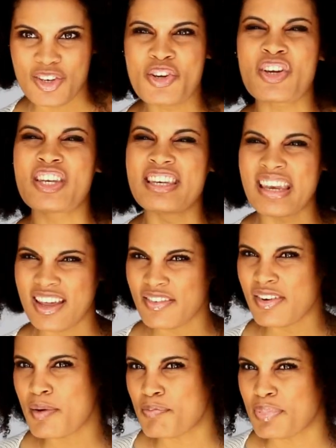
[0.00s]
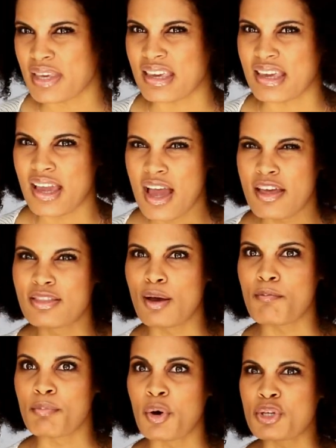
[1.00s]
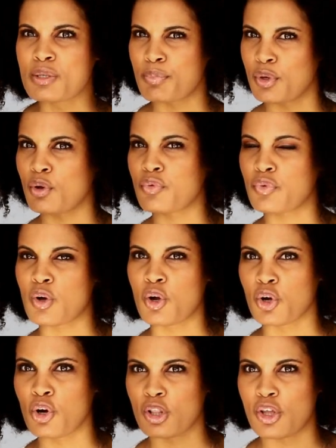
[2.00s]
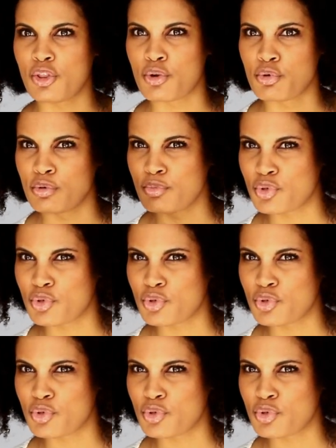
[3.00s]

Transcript: You could never be the most beautiful girl in the room